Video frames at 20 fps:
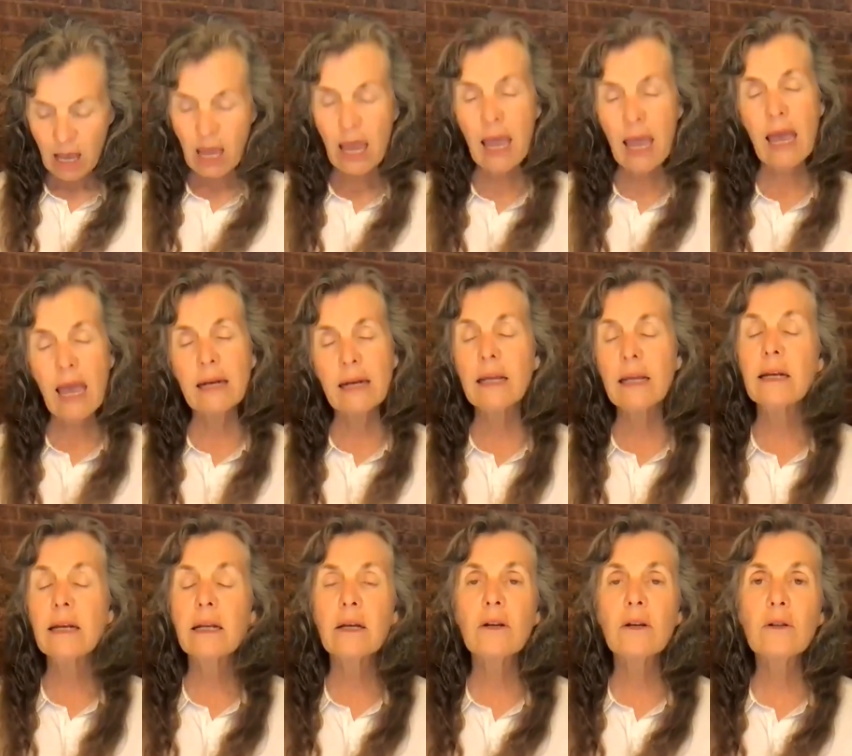And
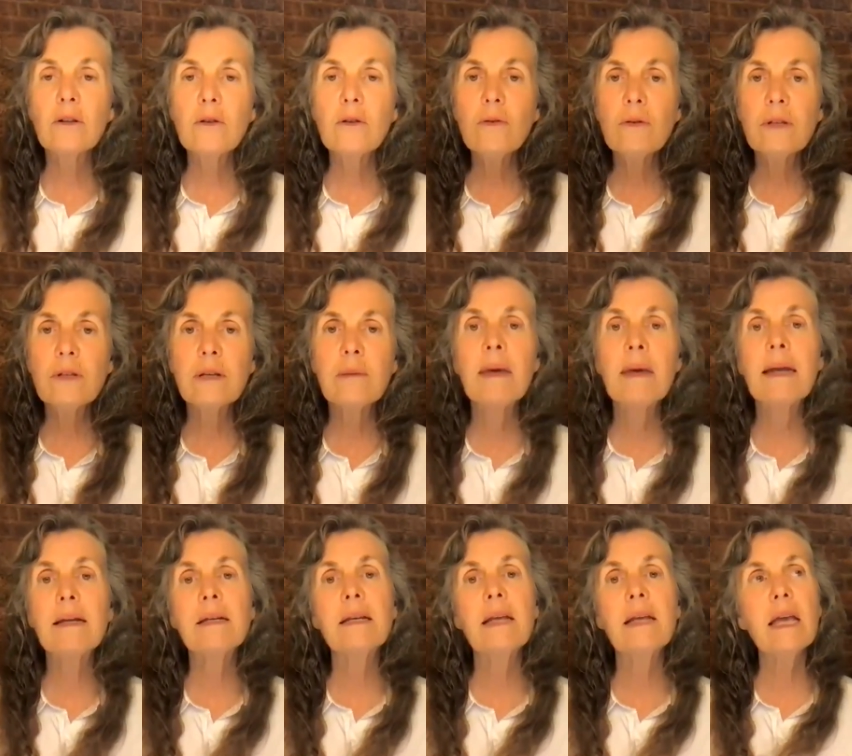it includes a
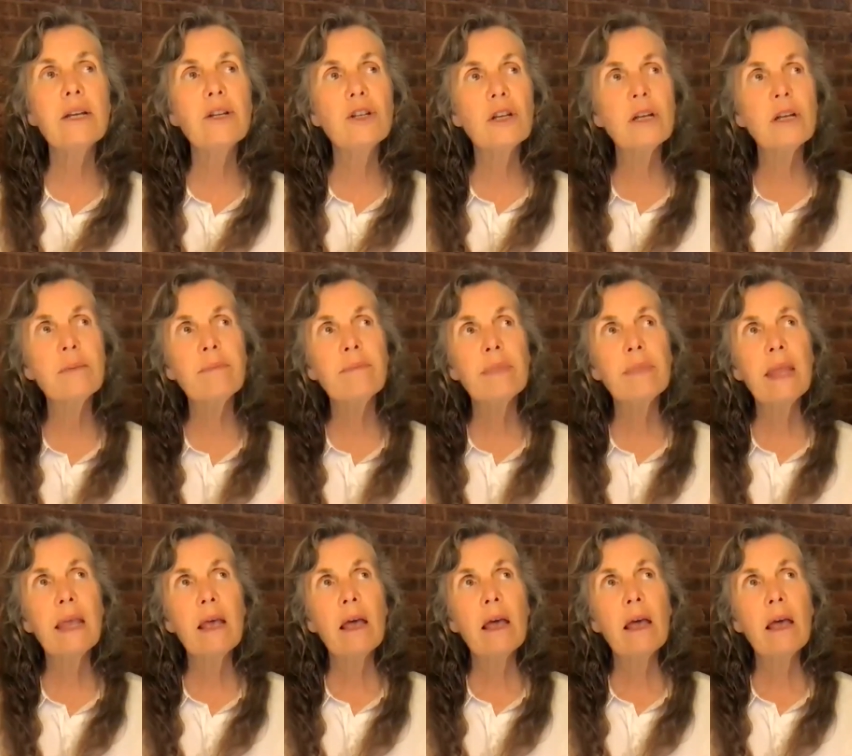meditation